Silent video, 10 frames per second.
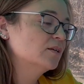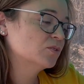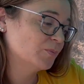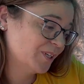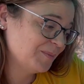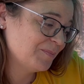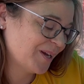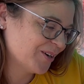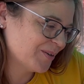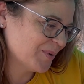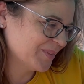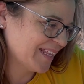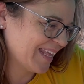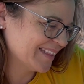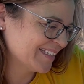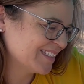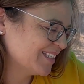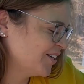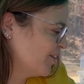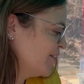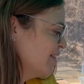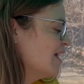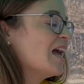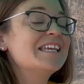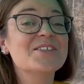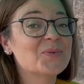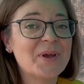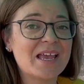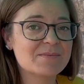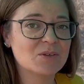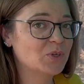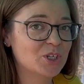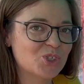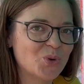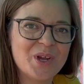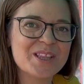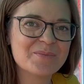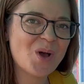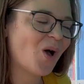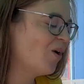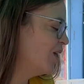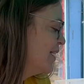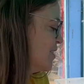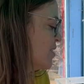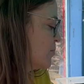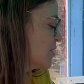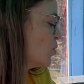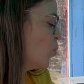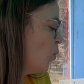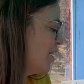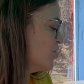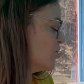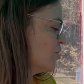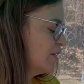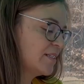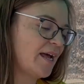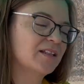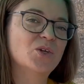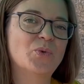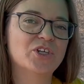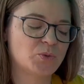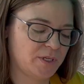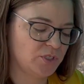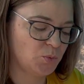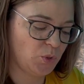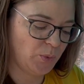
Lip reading: So I'm going to be better about that this year. Either way, we enjoyed them all. I just wasn't quite sure exactly which ones were